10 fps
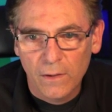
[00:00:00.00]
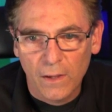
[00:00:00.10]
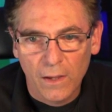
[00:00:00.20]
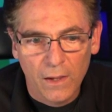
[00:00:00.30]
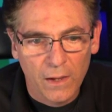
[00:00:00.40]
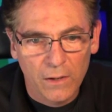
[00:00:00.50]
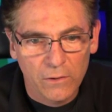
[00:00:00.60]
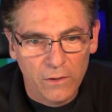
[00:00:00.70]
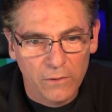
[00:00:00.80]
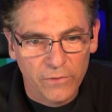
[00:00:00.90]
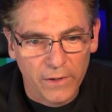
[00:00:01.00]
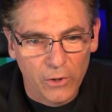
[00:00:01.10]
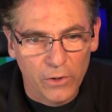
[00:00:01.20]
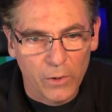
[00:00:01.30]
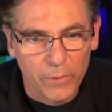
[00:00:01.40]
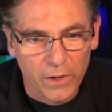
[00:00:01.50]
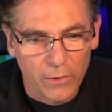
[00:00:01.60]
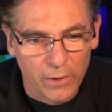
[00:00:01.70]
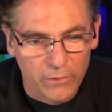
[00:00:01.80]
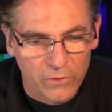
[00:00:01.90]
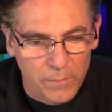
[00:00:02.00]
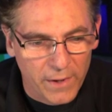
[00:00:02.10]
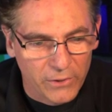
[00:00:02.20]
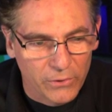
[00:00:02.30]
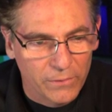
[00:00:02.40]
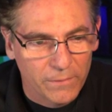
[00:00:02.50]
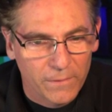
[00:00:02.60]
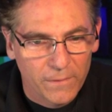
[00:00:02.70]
And if I go, here we go. Here's the menu.